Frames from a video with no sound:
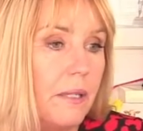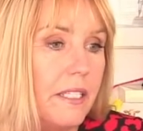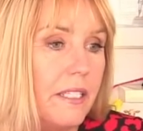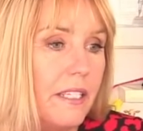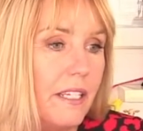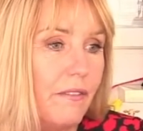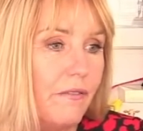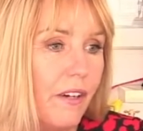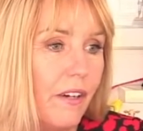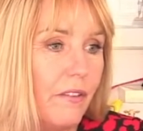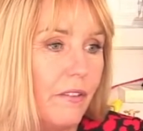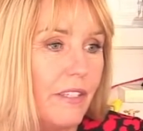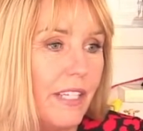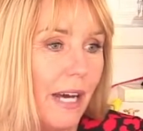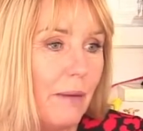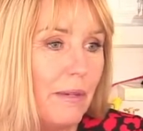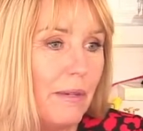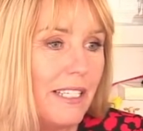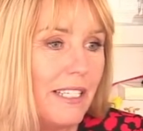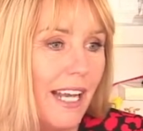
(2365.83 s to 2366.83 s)
PC, phone,
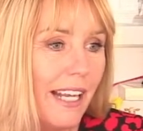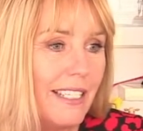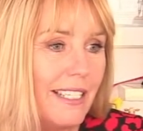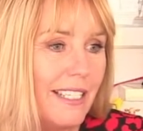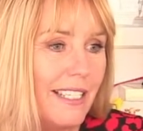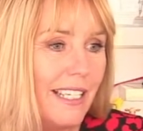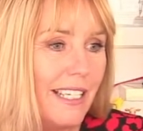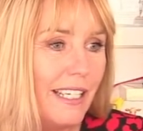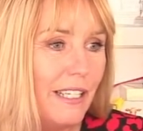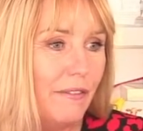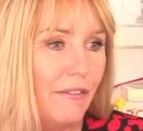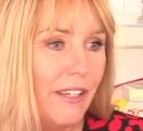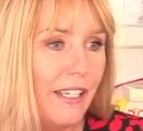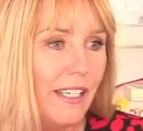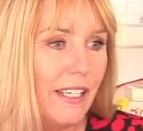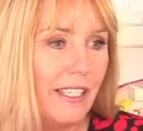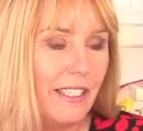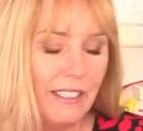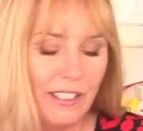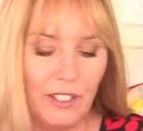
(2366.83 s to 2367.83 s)
tablet and
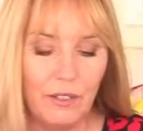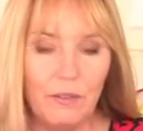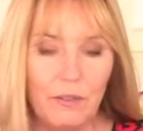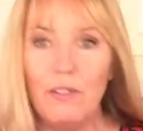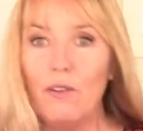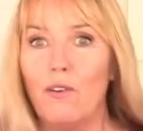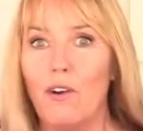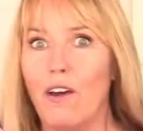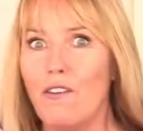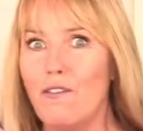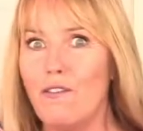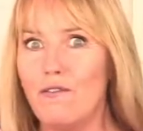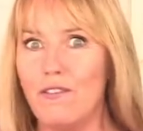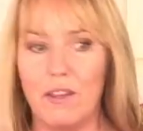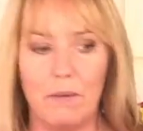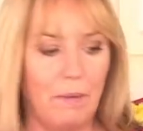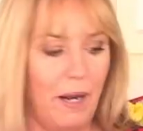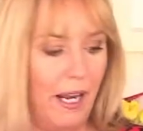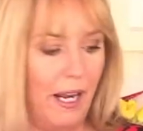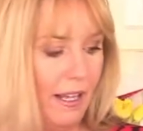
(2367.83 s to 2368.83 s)
TV. Sue's all over
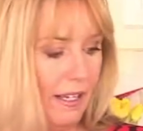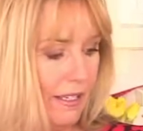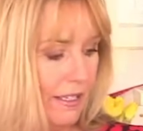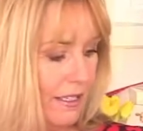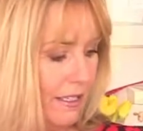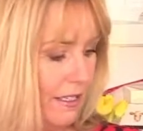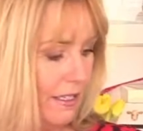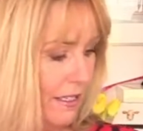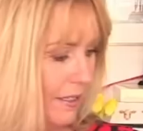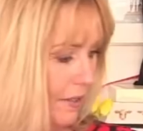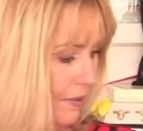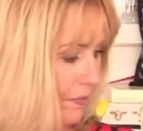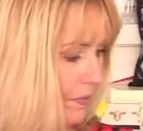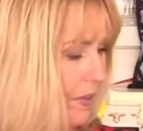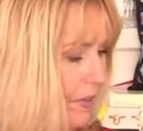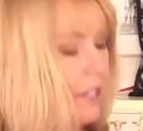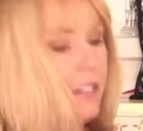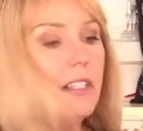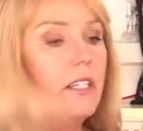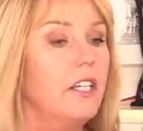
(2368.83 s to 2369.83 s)
the place.
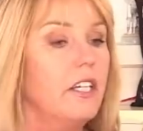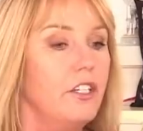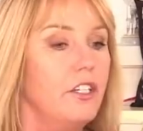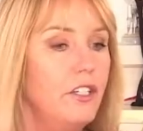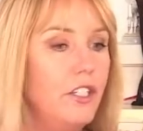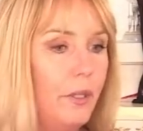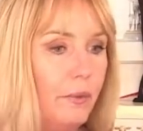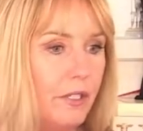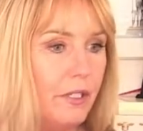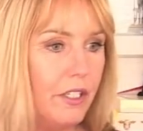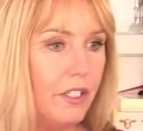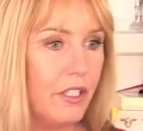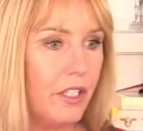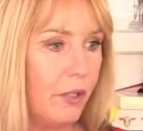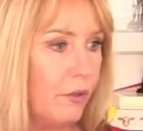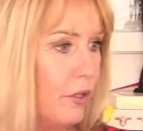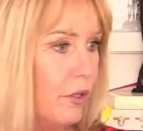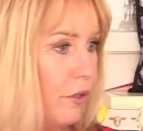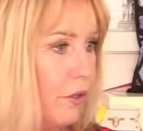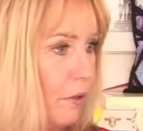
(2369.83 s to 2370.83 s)
You and your
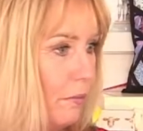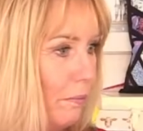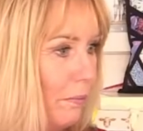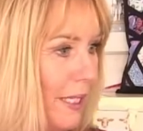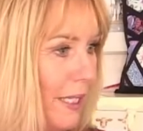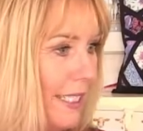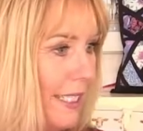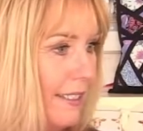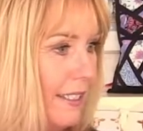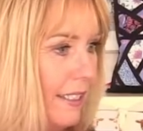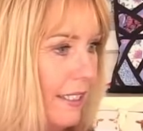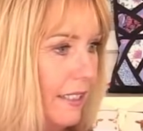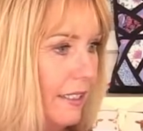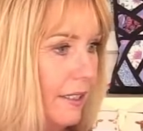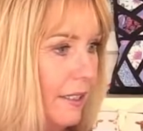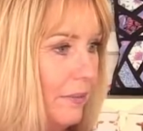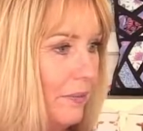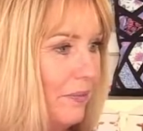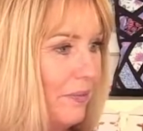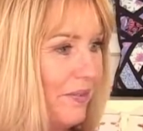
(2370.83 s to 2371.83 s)
social
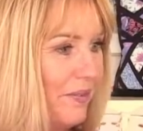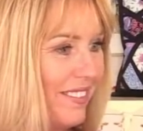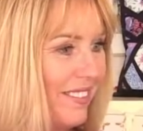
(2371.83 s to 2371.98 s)
media.